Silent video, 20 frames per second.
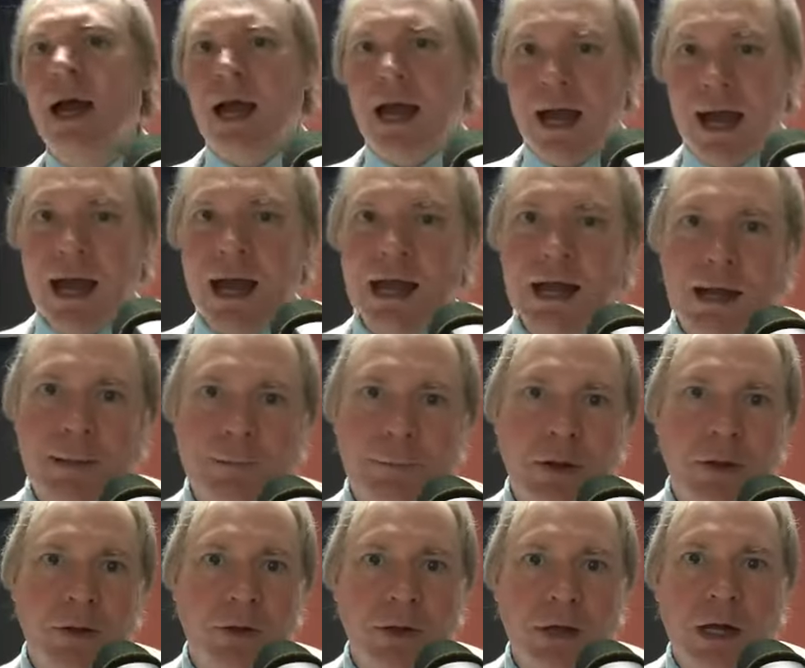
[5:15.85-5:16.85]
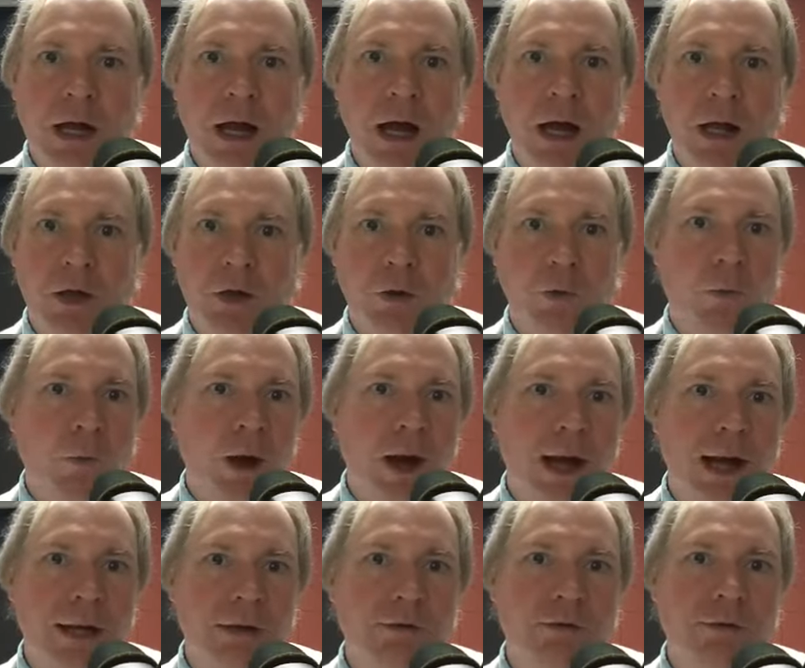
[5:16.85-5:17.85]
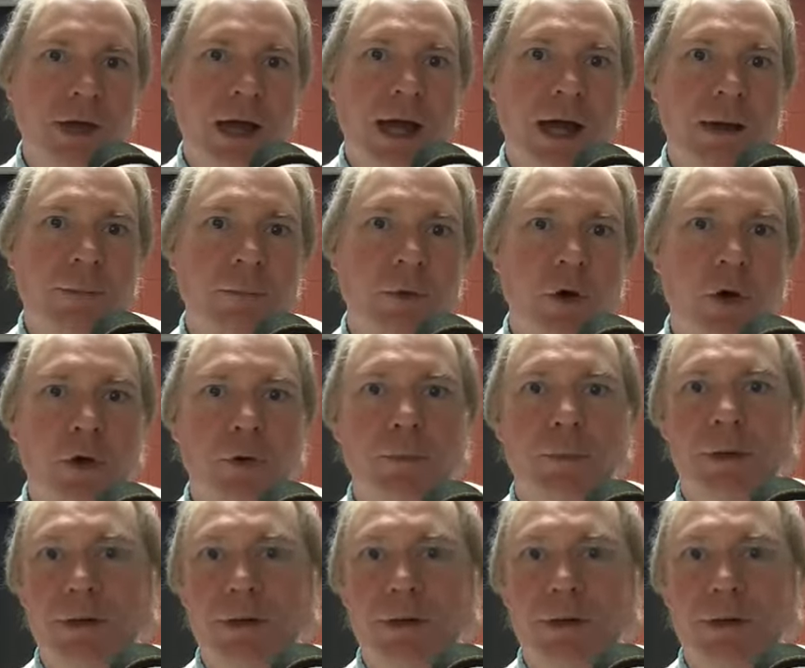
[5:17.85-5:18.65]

hang up on the collar, wise guy mode.